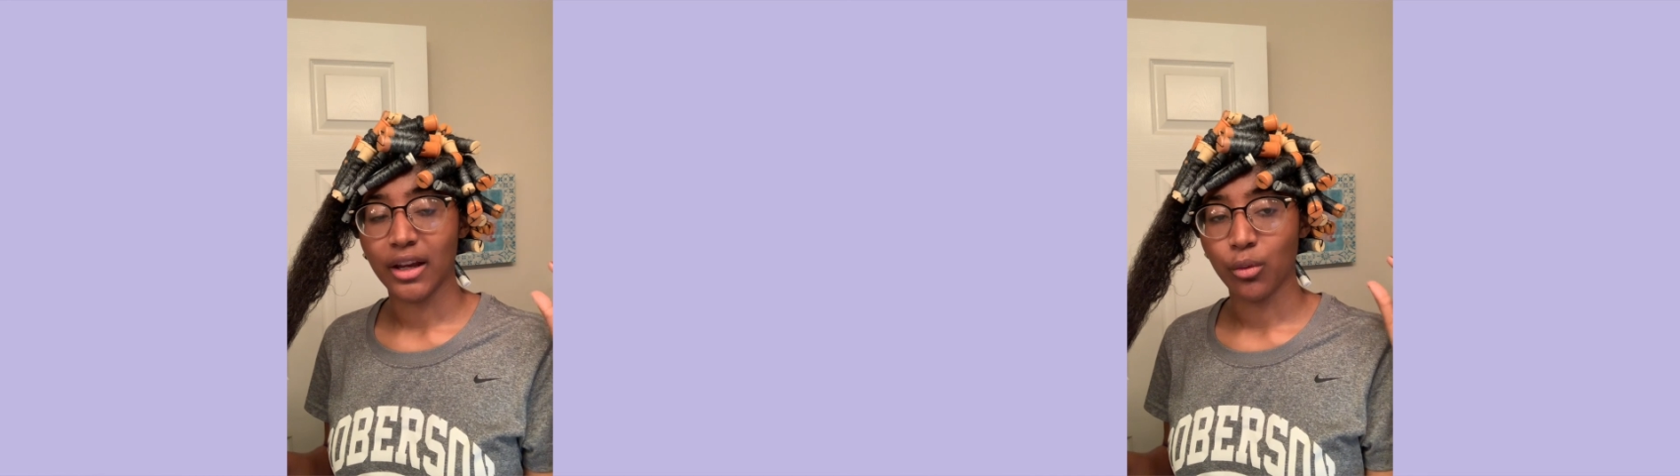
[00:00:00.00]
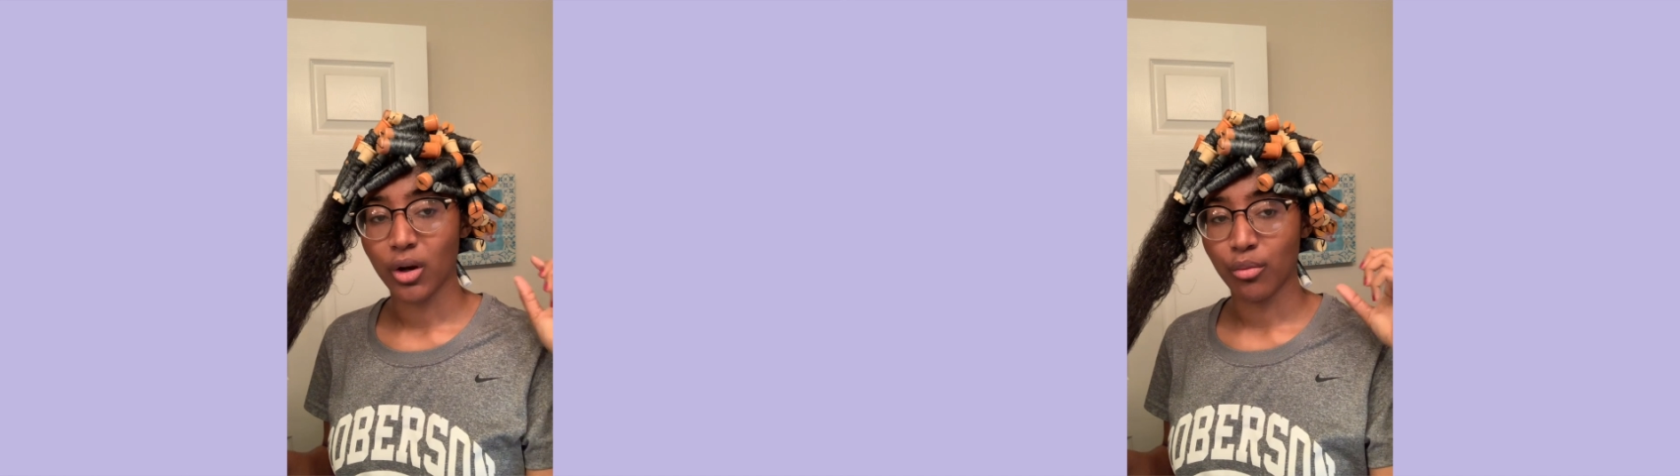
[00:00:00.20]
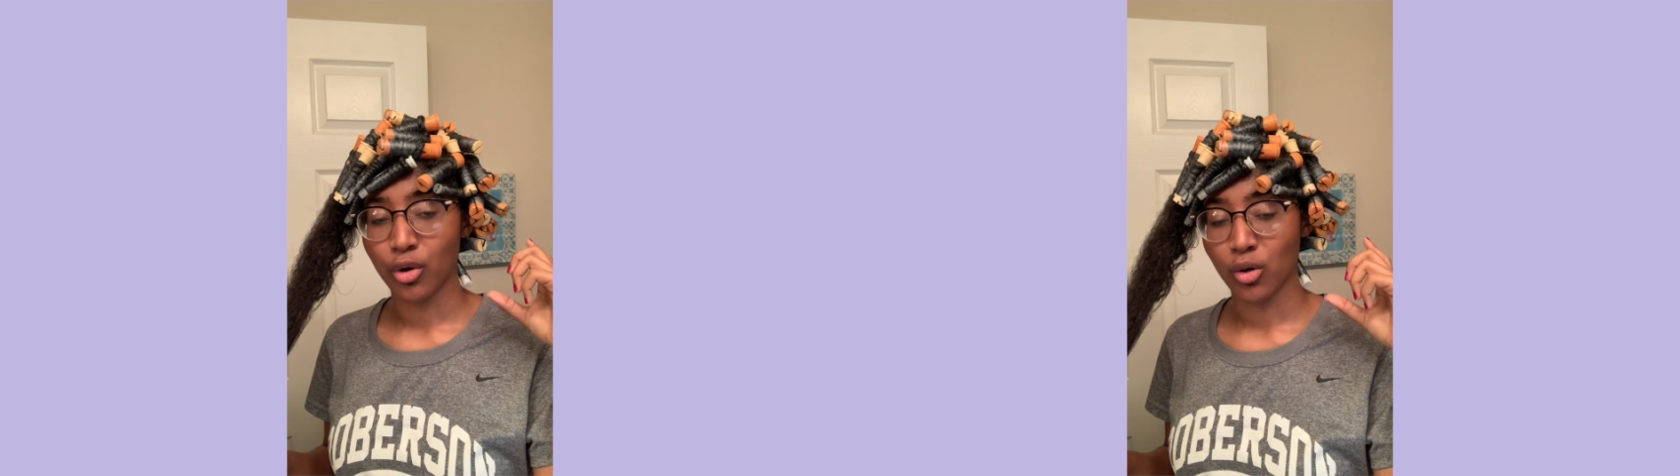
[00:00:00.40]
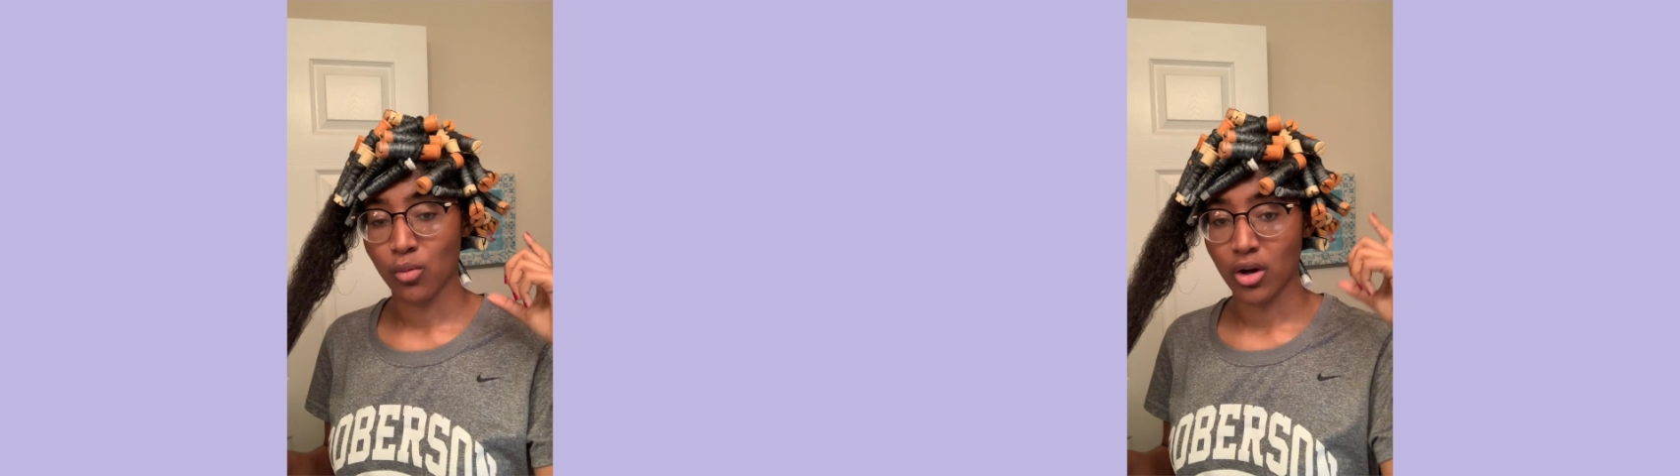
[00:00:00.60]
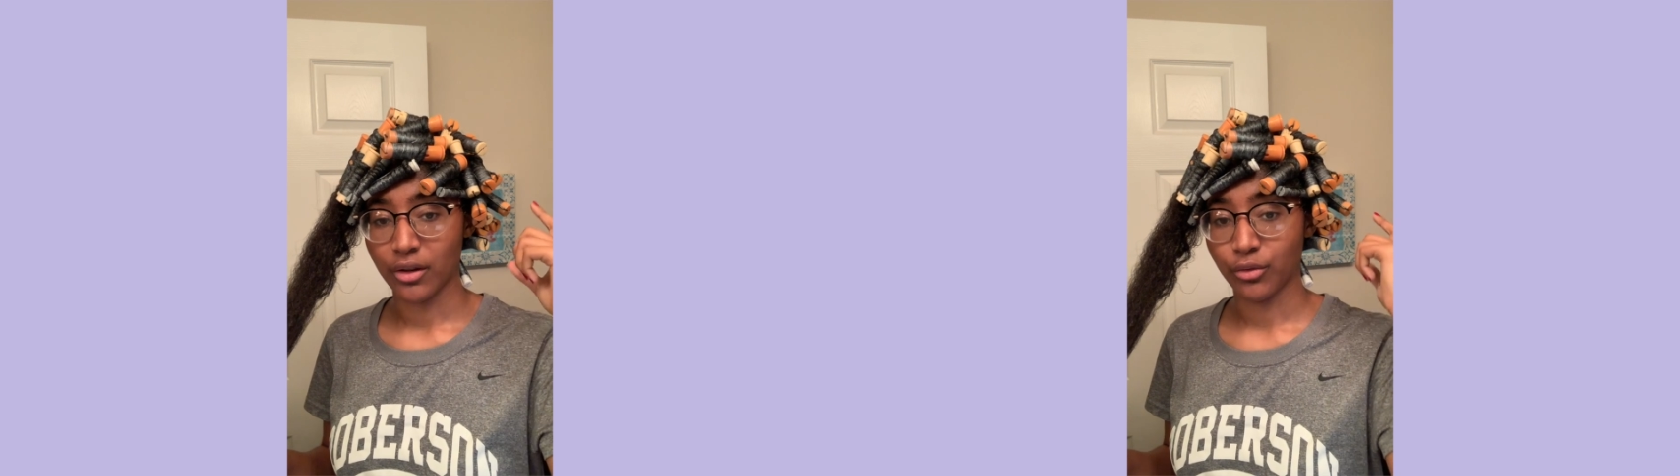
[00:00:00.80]
where a perm
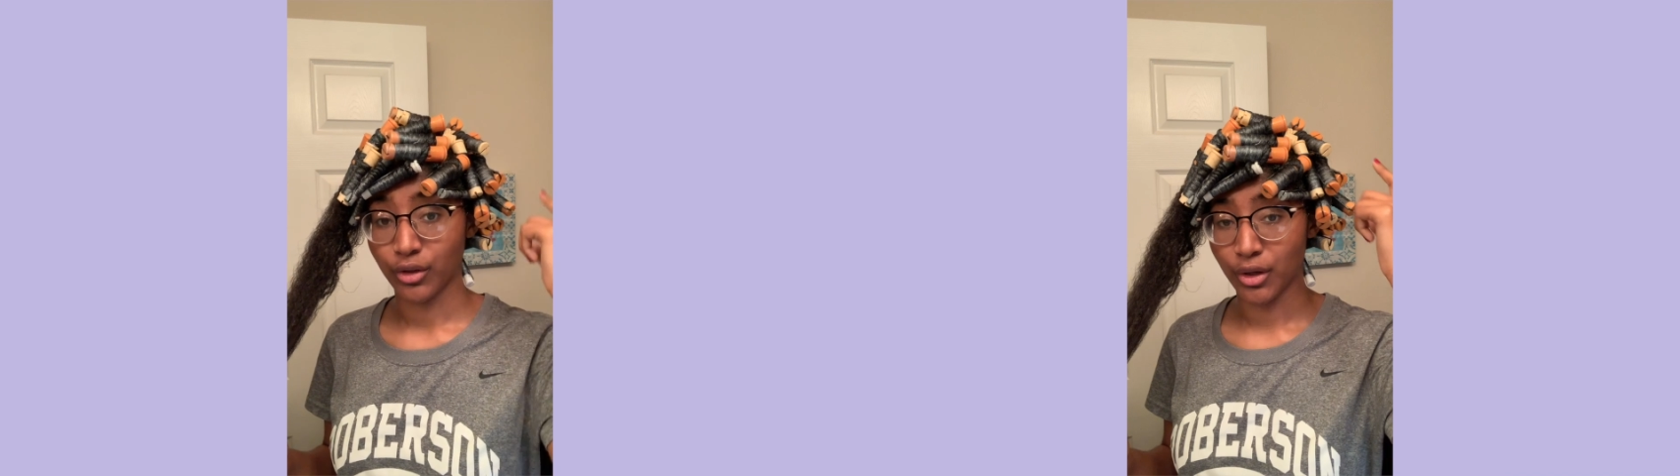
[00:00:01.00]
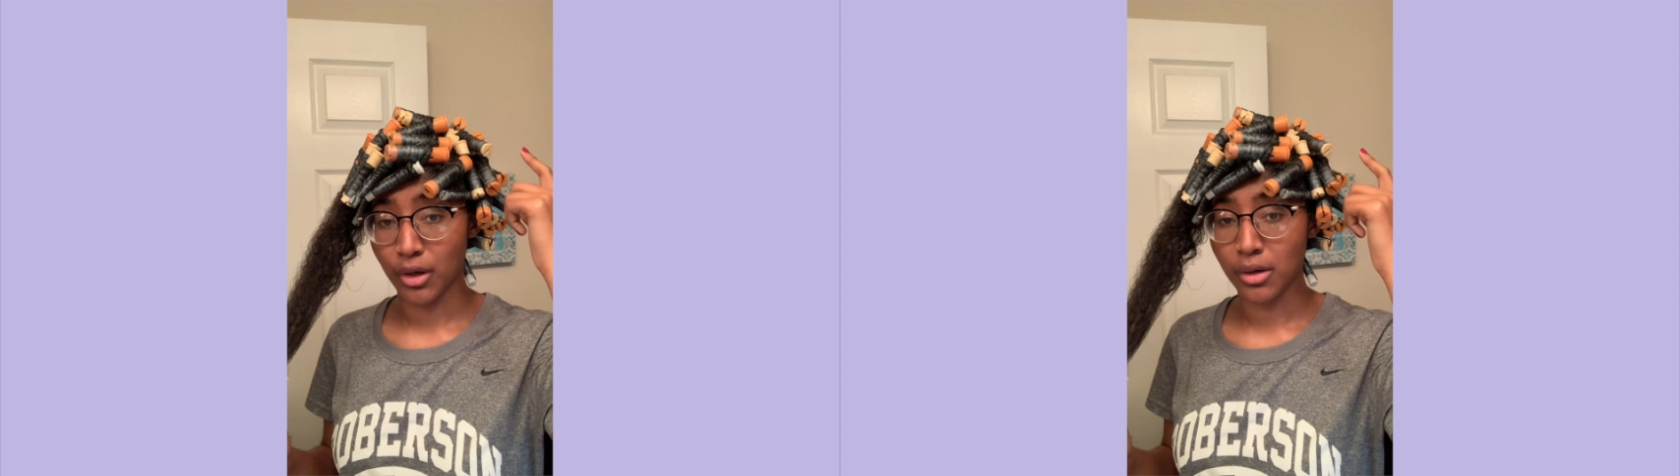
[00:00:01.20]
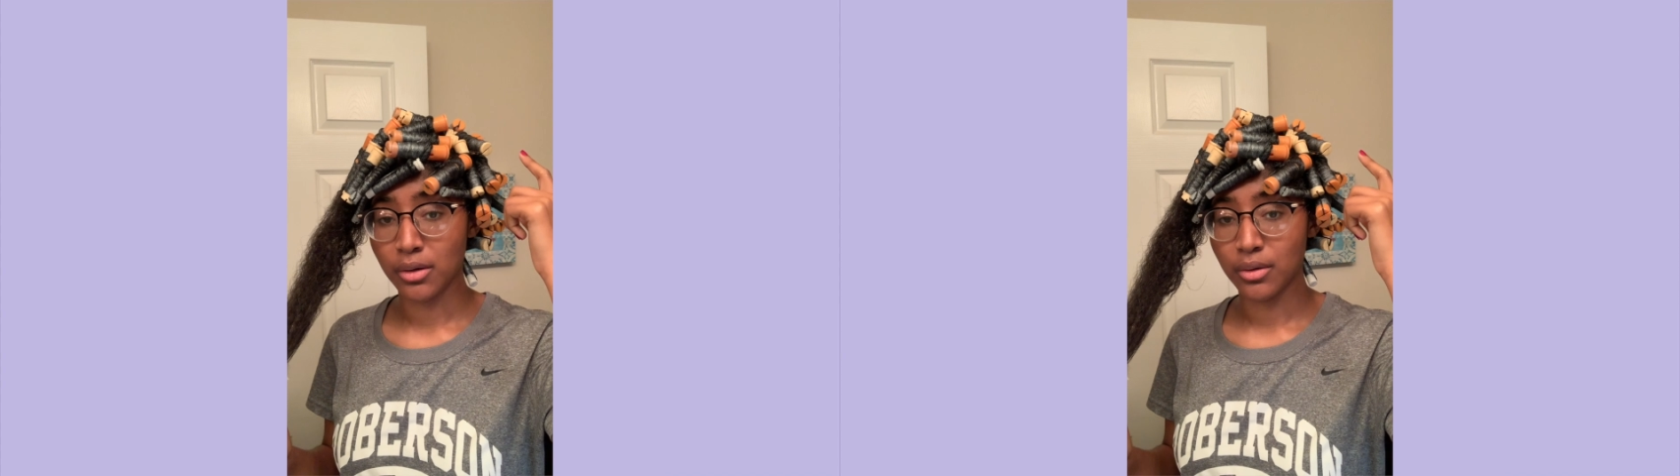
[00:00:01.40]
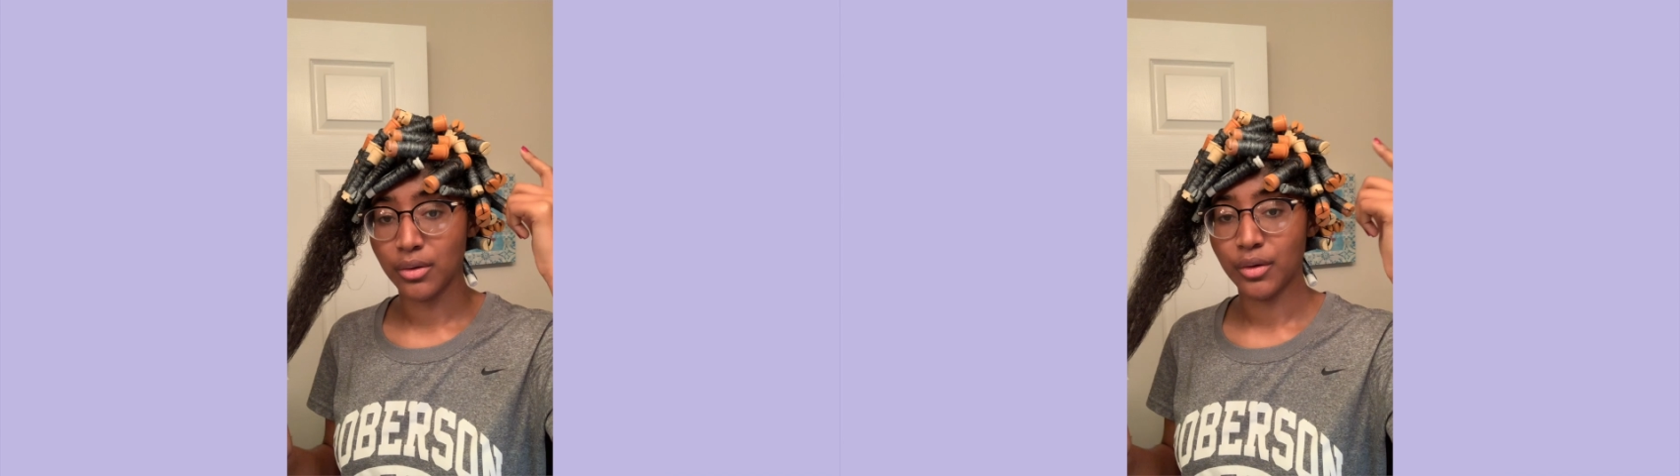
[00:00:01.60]
rod would go.